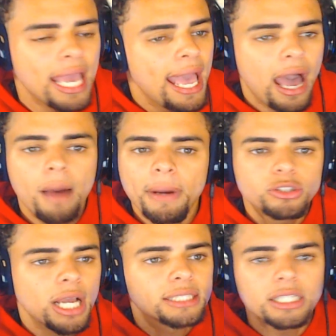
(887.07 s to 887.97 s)
how about you
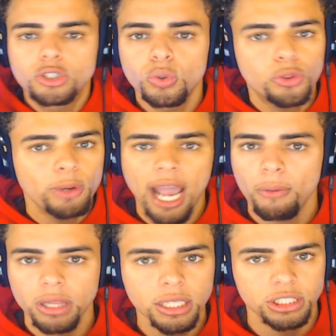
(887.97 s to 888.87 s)
guys get 2-3 hour
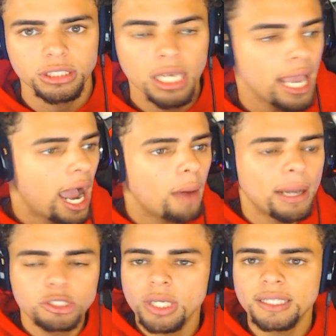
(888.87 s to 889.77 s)
lunches? How about
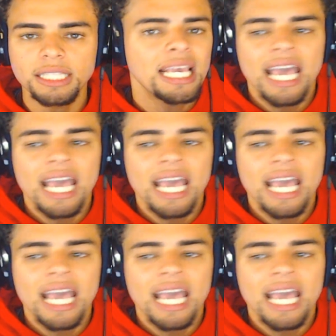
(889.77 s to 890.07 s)
you get this?